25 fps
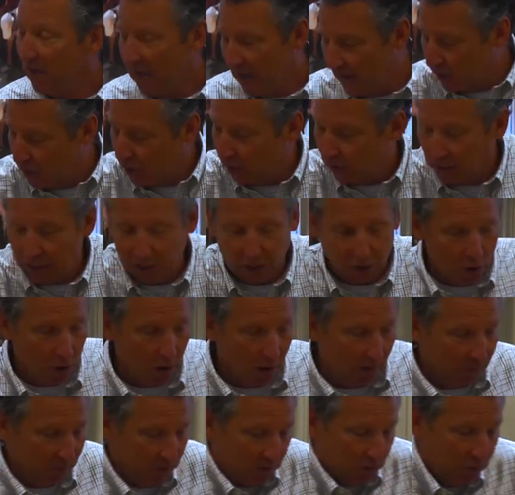And you link
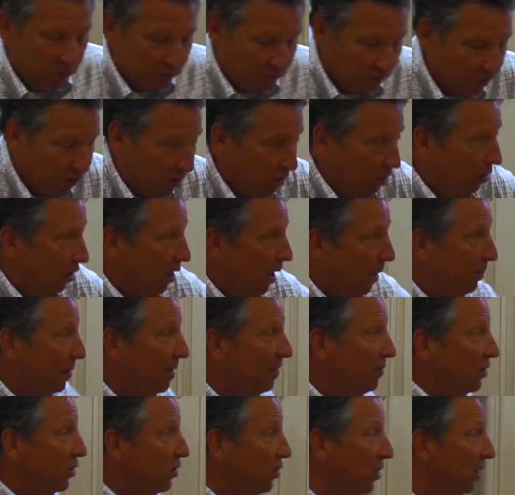arms and you circle up.
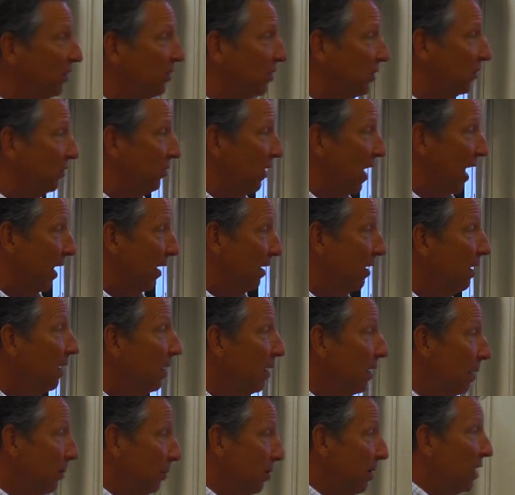Even Jesus had
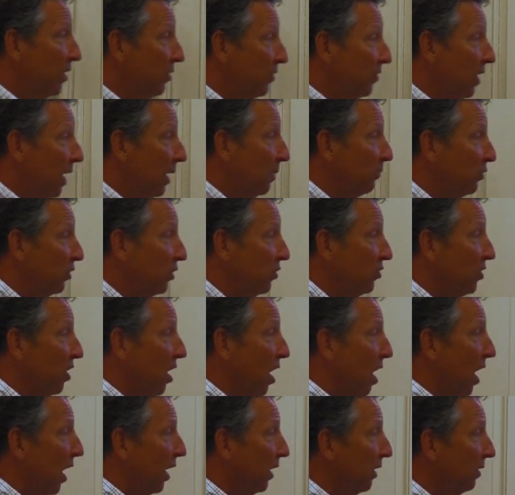Peter, James, and
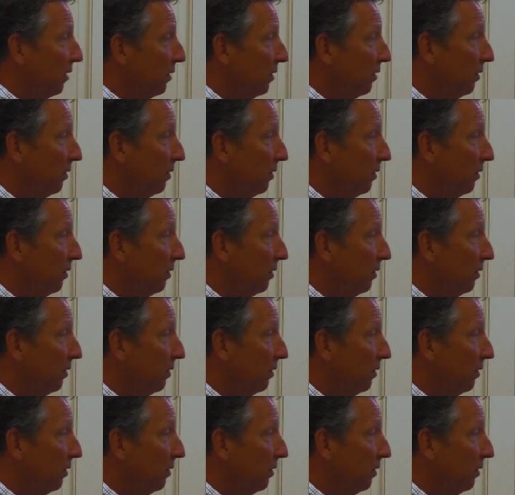John.